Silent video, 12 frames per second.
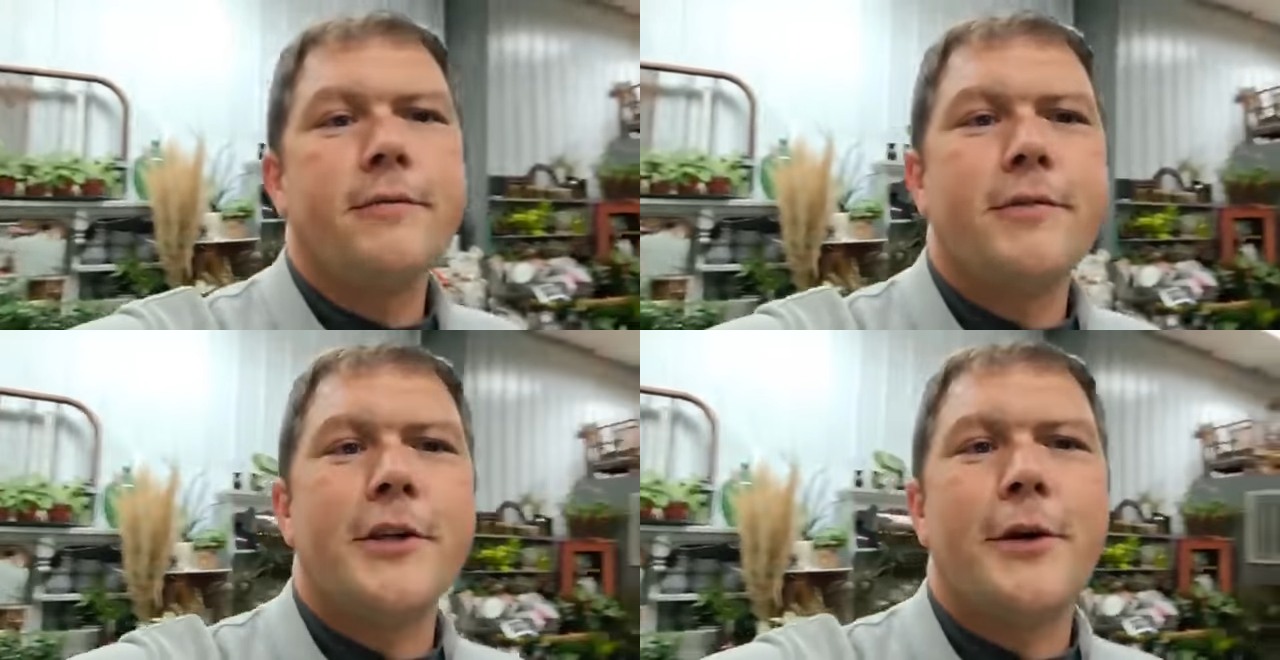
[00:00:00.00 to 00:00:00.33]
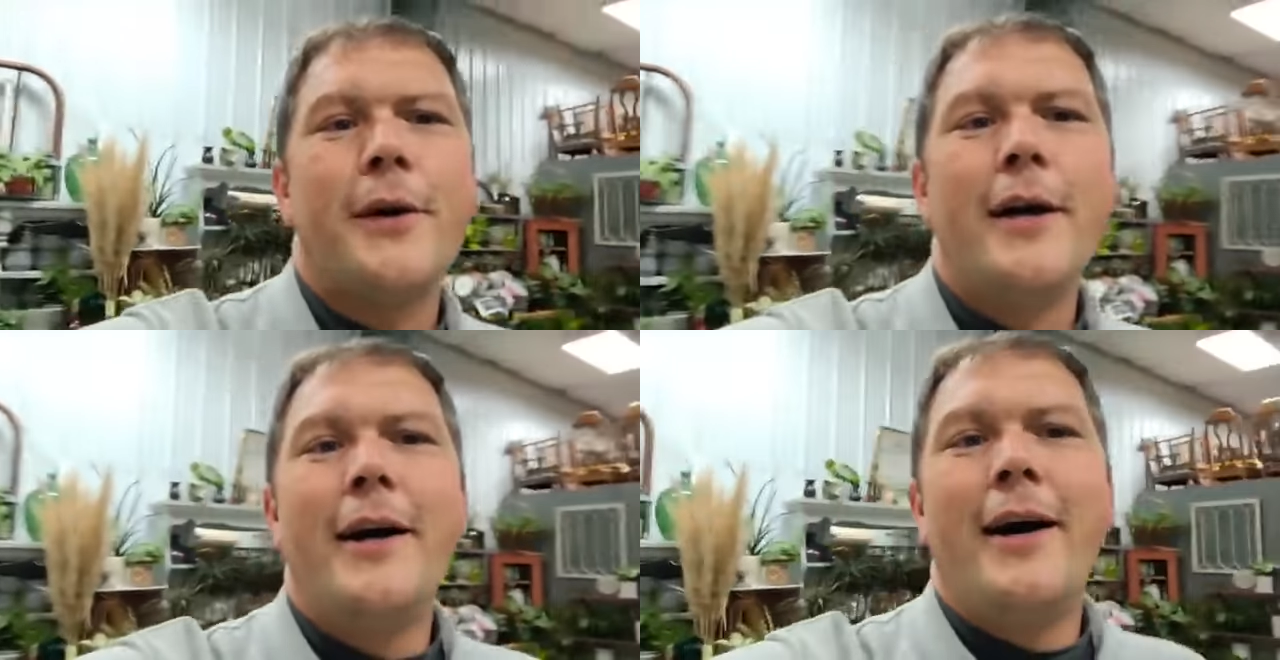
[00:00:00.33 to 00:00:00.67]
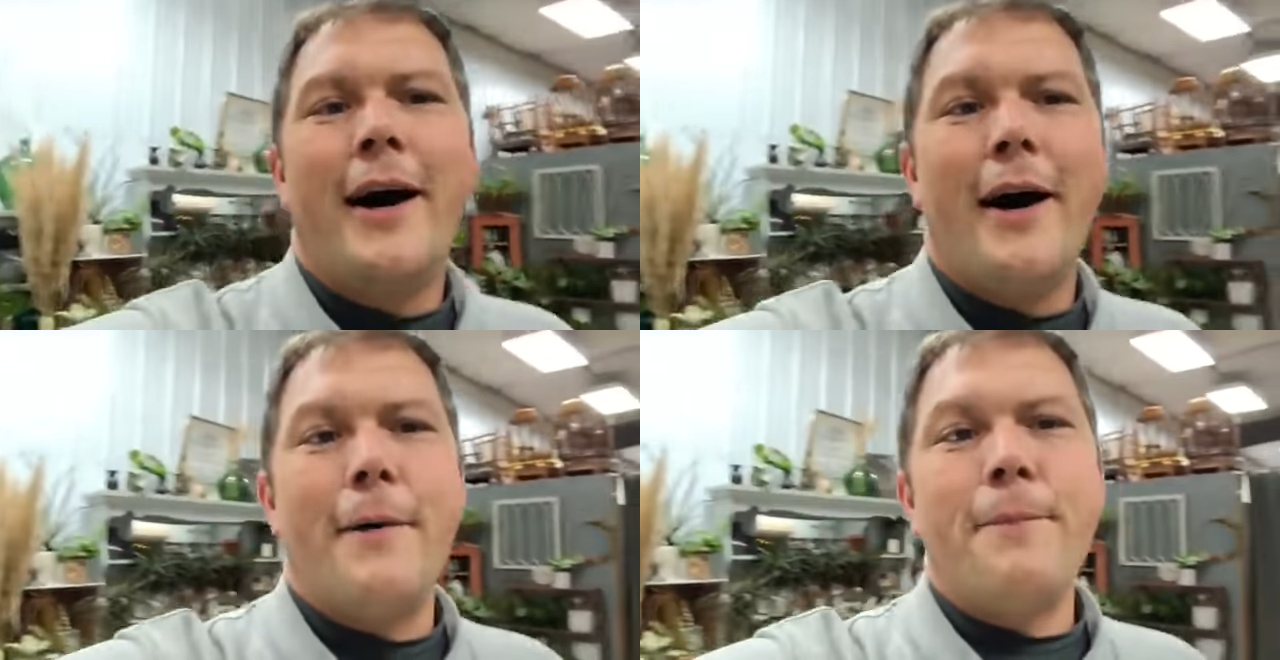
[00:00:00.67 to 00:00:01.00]
So
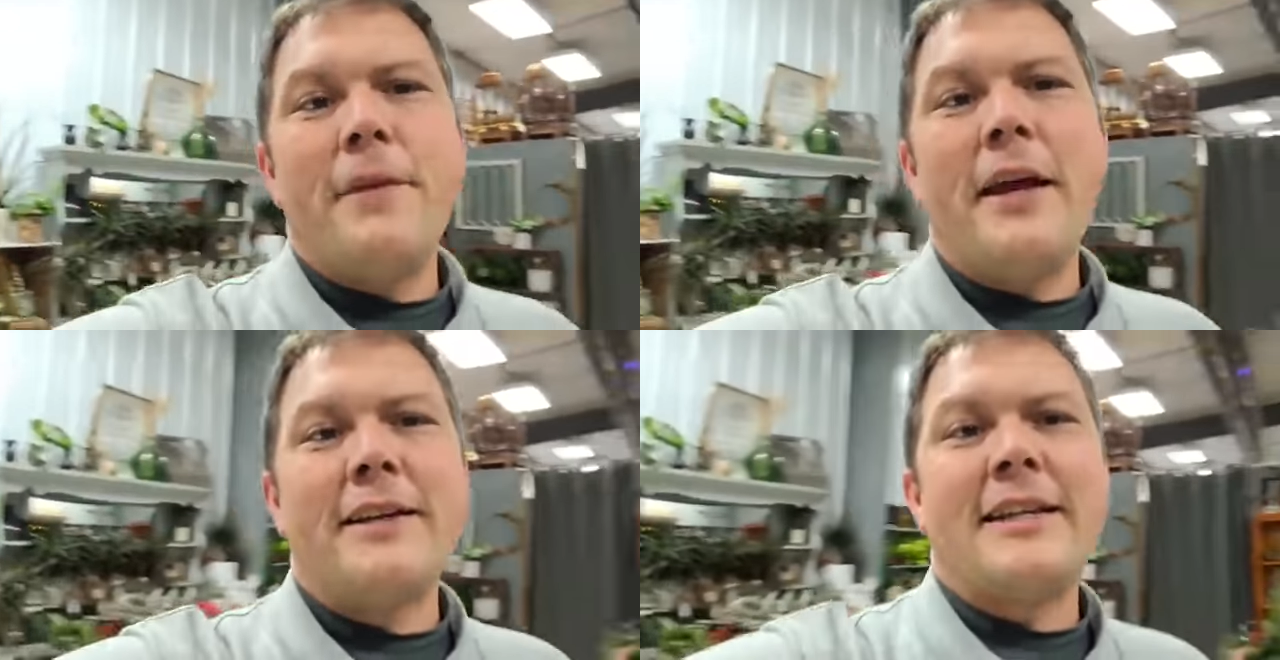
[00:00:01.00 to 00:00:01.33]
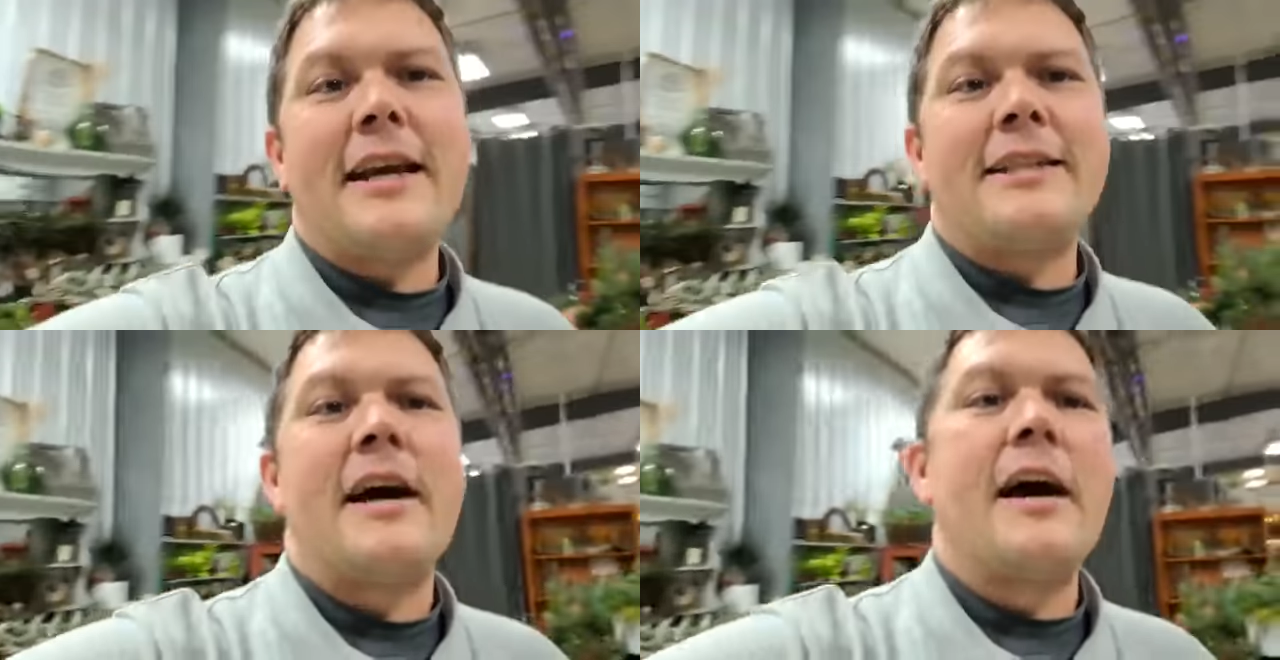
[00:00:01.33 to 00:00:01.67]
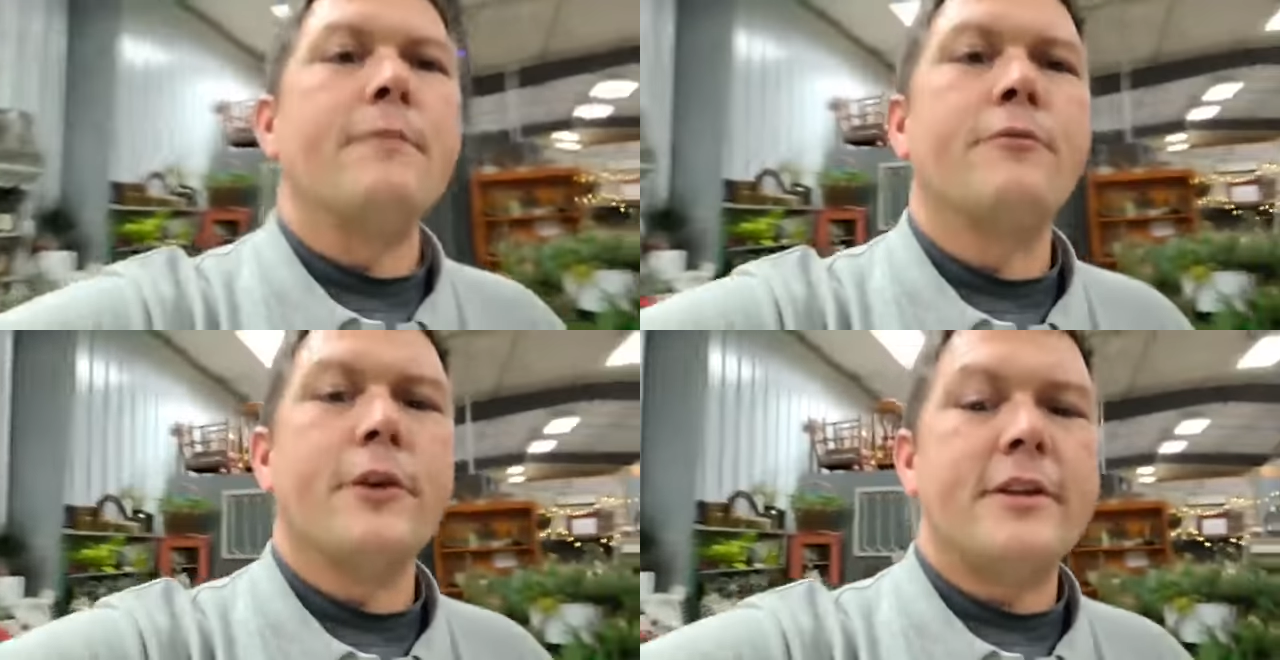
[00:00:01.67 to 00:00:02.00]
it'll take
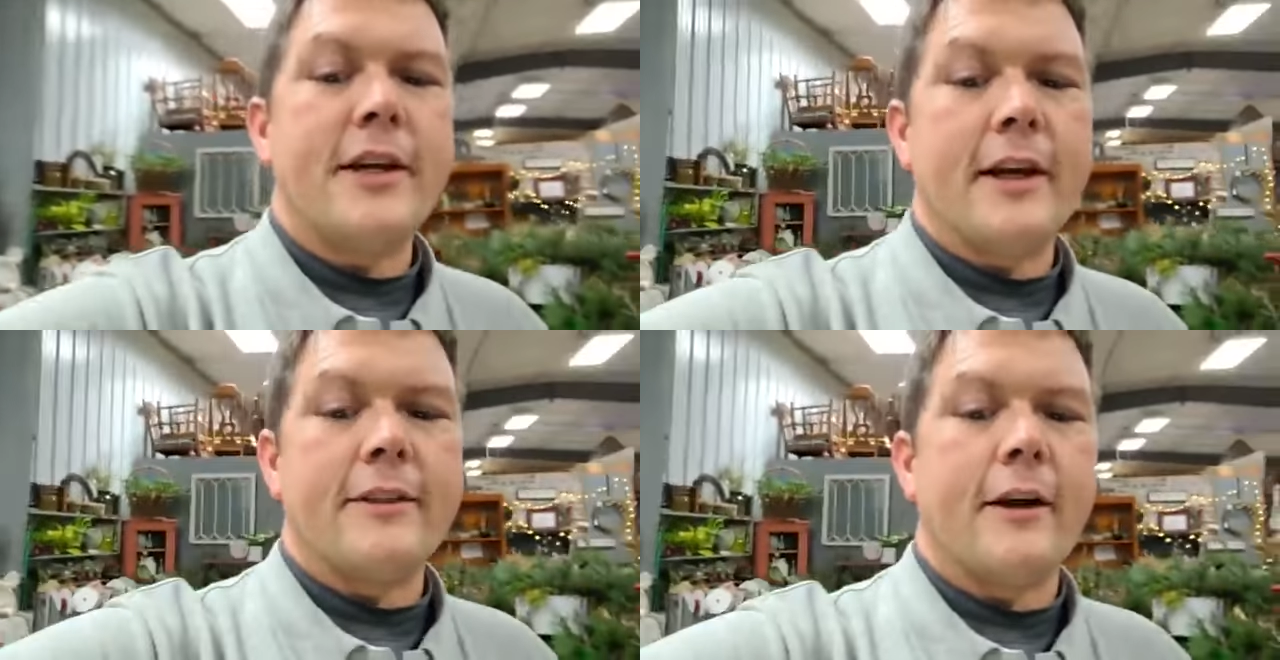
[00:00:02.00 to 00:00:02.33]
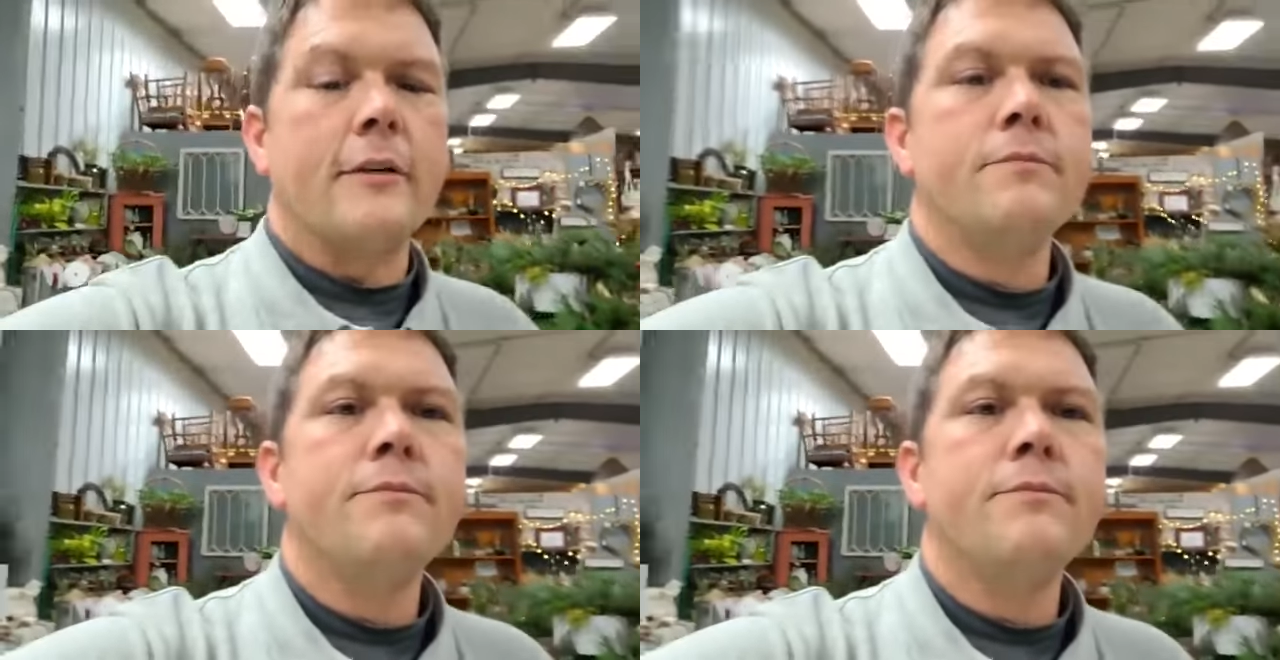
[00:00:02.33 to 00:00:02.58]
time for it to get there.